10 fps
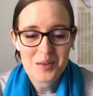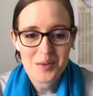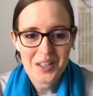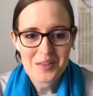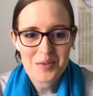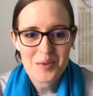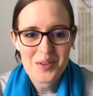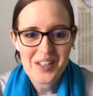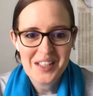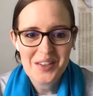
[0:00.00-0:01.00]
what we're
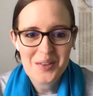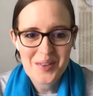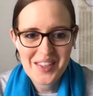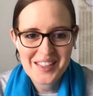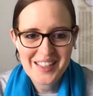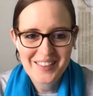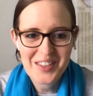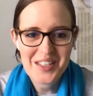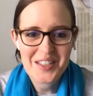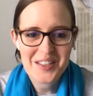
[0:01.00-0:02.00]
trying to do with
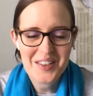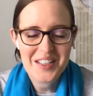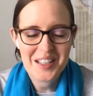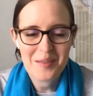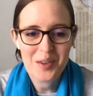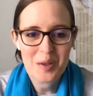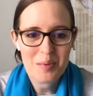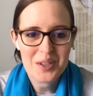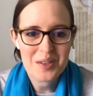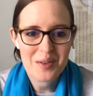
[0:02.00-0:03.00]
this series, and I'm really
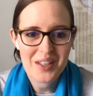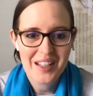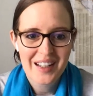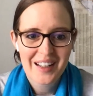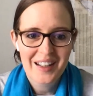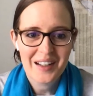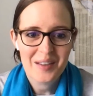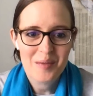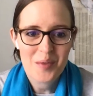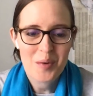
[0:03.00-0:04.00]
pleased with
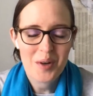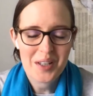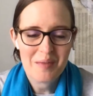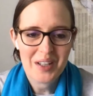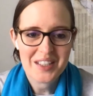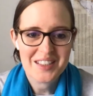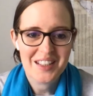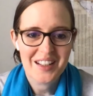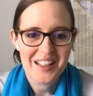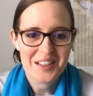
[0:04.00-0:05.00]
the work that Becca's
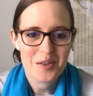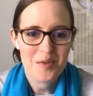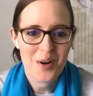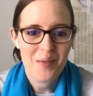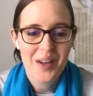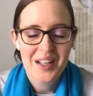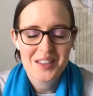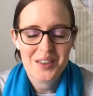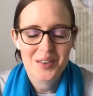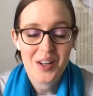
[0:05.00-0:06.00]
done on that so far.
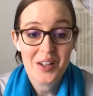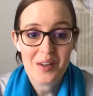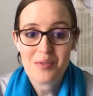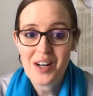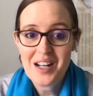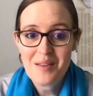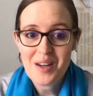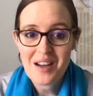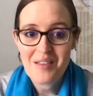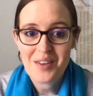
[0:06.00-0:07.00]
So on Friday
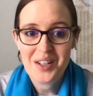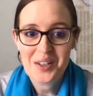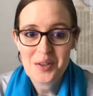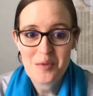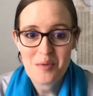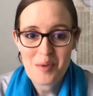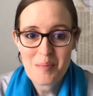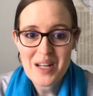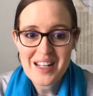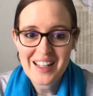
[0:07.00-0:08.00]
we have another
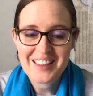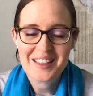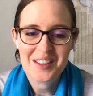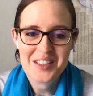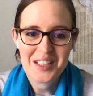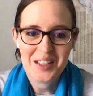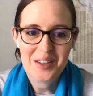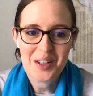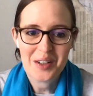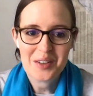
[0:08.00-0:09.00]
repeat guest. It's
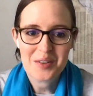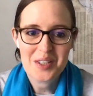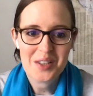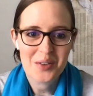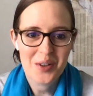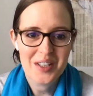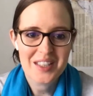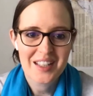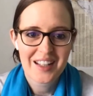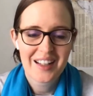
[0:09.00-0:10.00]
Teresa
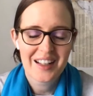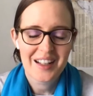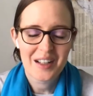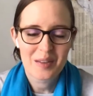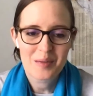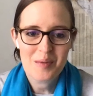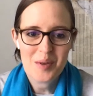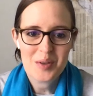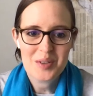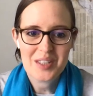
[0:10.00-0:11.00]
Lawrence,
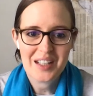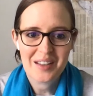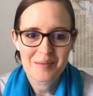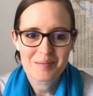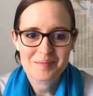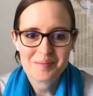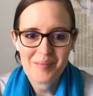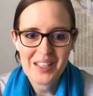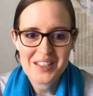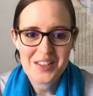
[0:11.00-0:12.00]
who's
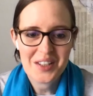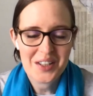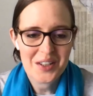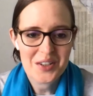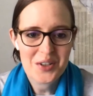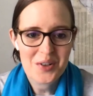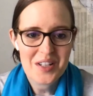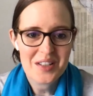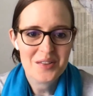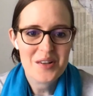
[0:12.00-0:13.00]
she's on a
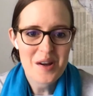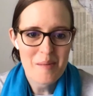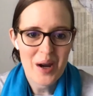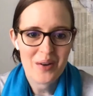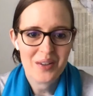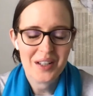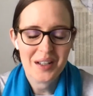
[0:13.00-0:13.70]
journey learning about